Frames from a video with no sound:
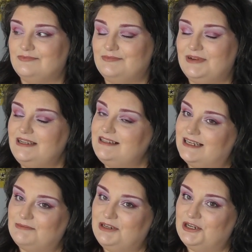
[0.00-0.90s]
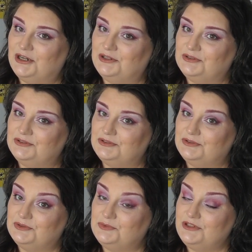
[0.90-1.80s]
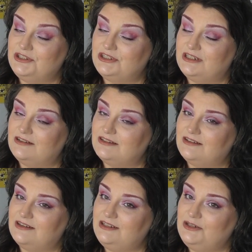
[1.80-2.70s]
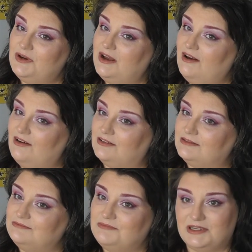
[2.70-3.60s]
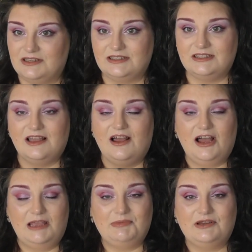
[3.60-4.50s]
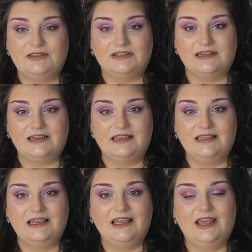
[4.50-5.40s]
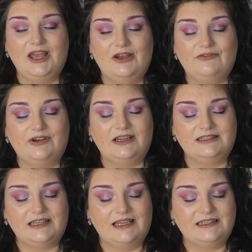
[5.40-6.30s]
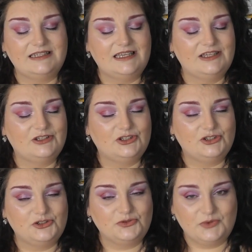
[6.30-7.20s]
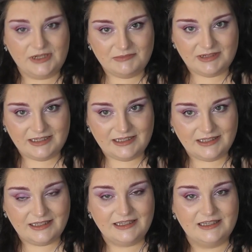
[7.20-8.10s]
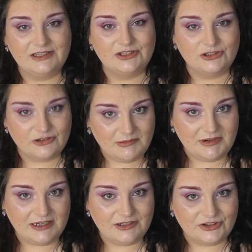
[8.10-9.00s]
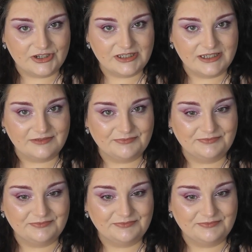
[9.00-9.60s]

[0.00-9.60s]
please let me know which star sign you are, because I personally find that extremely interesting.